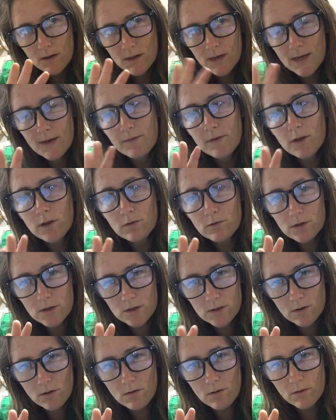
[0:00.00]
give a little
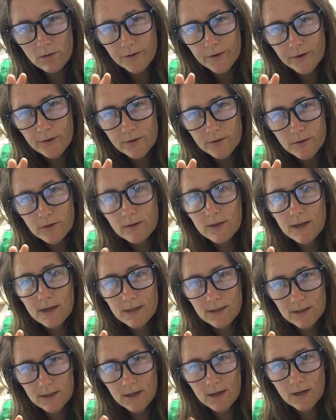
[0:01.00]
soul to the
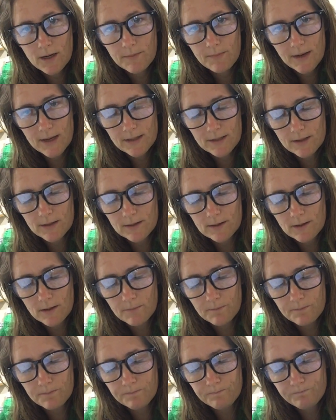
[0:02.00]
incident command system.